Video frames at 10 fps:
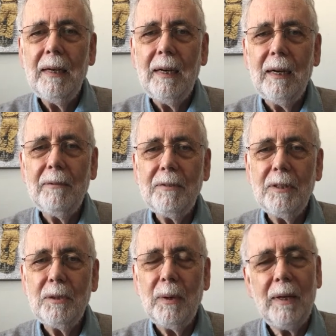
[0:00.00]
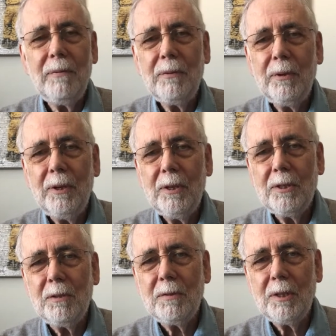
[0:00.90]
after 24
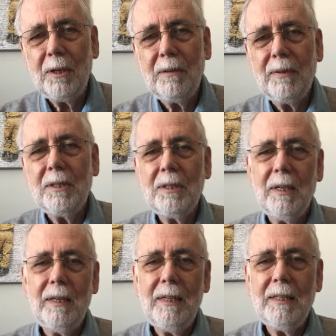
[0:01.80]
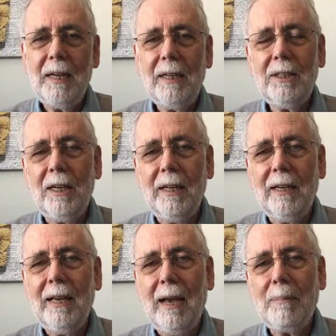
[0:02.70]
years of service, and he's actually a
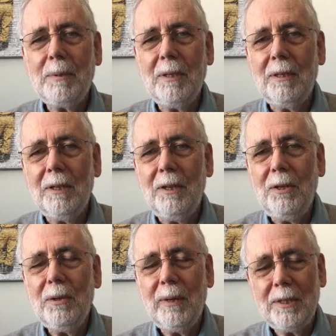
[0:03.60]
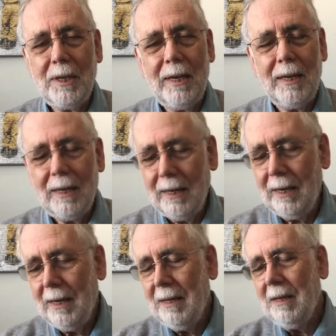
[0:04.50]
captain at a U.S. airline.
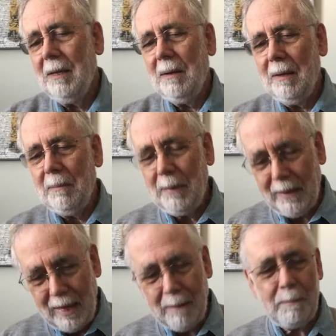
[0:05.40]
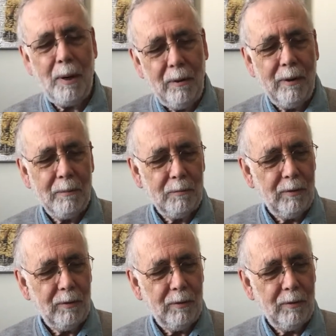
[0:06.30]
But that poem